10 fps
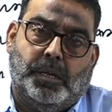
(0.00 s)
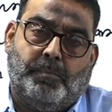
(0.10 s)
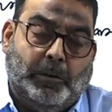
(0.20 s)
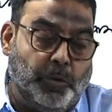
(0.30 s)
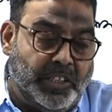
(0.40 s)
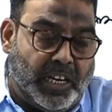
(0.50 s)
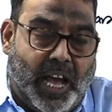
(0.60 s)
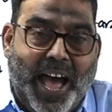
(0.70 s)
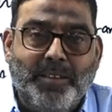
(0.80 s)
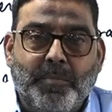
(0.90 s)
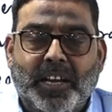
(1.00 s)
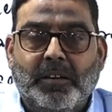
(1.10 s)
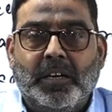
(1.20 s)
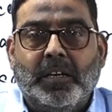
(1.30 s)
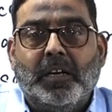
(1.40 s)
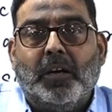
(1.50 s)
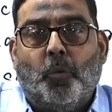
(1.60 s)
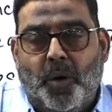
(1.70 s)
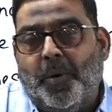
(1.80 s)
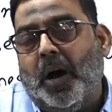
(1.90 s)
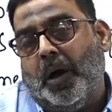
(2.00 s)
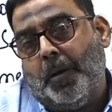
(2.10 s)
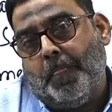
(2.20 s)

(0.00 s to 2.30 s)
between Durkheim and Weber